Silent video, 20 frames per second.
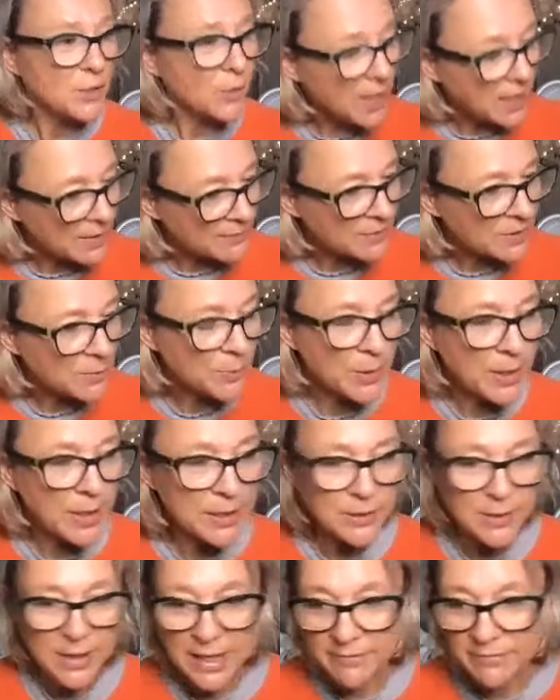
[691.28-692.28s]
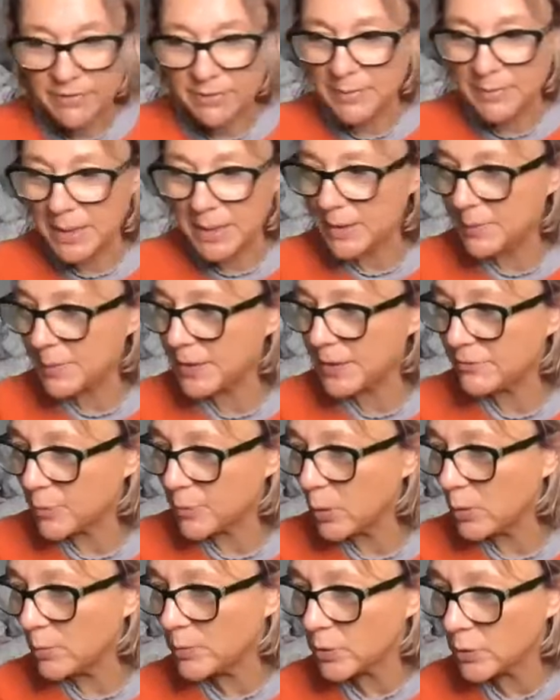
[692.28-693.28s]
You're having a break, you're having maybe a bit of
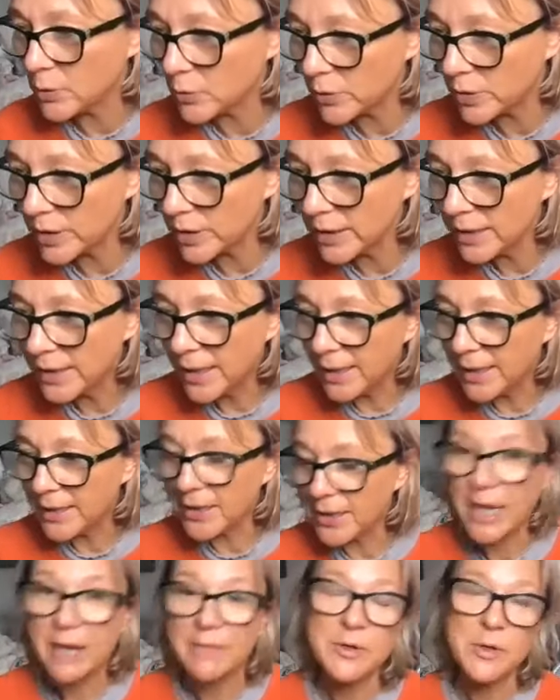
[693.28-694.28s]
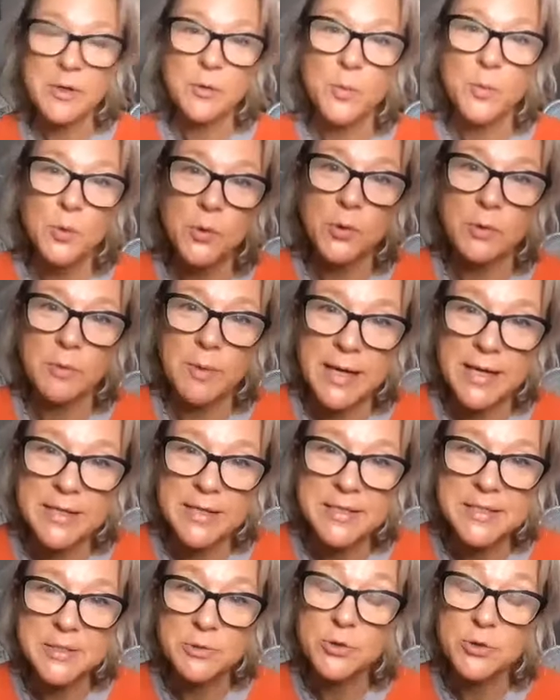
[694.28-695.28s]
popcorn, you're having your walk
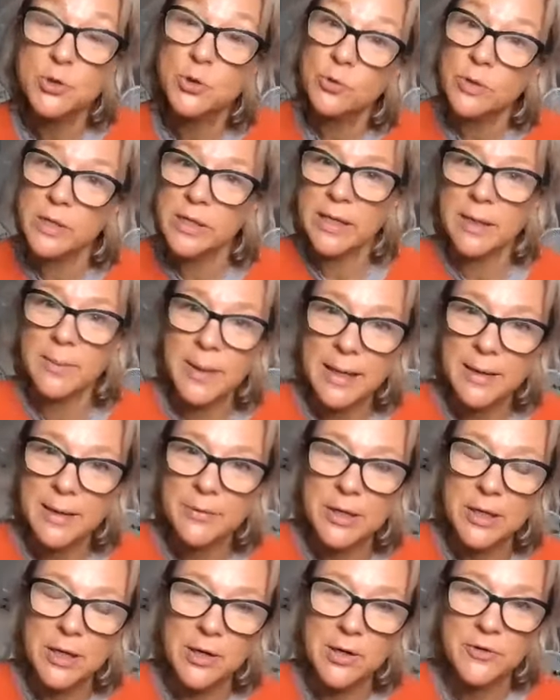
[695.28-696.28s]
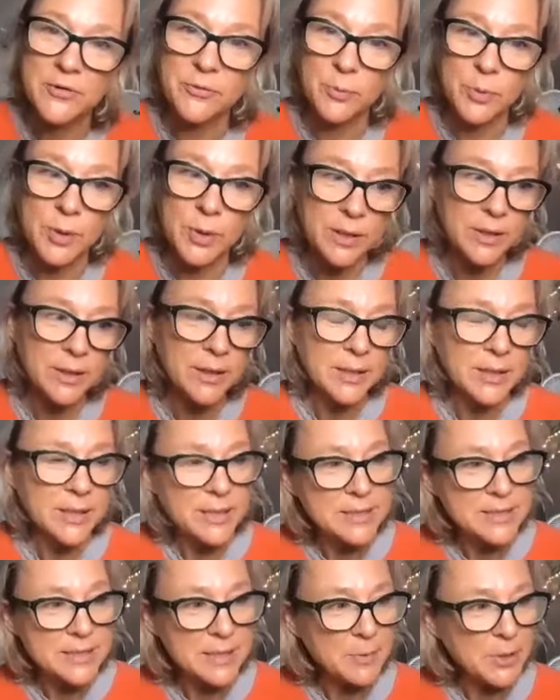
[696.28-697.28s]
around, you're talking about the last one,
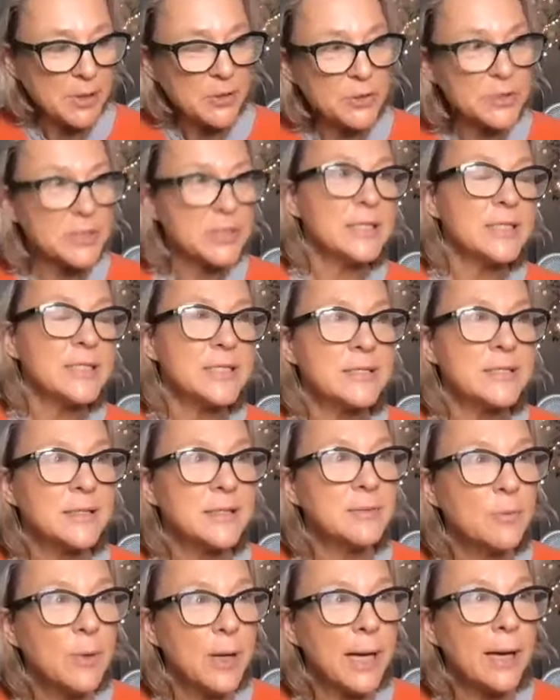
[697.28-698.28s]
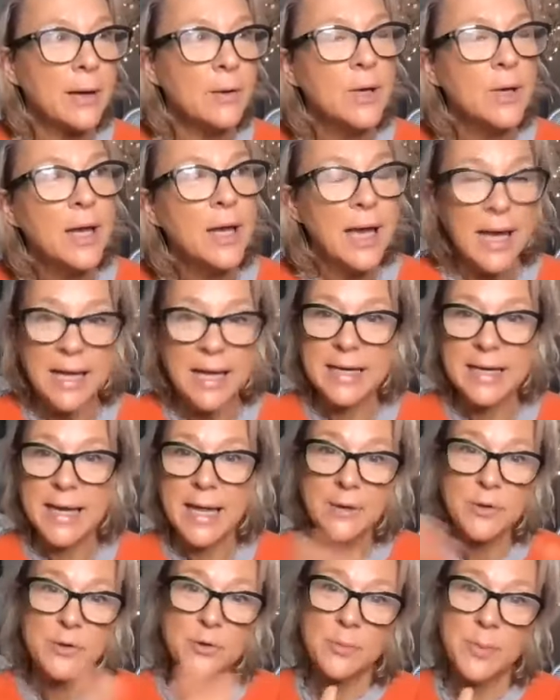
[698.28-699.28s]
saying, my goodness, wow, and
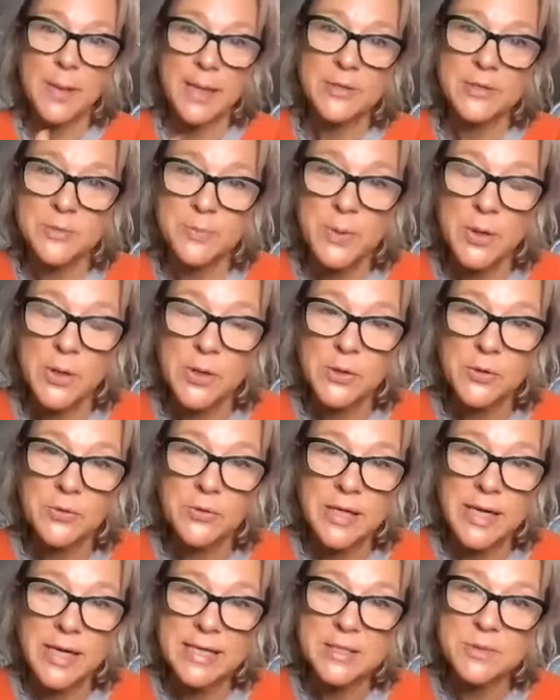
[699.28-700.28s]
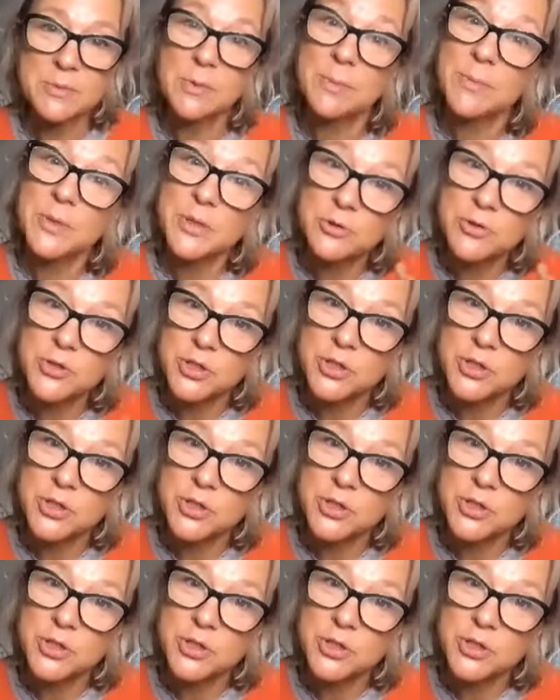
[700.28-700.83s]
now you're about to bark on the next one, but you're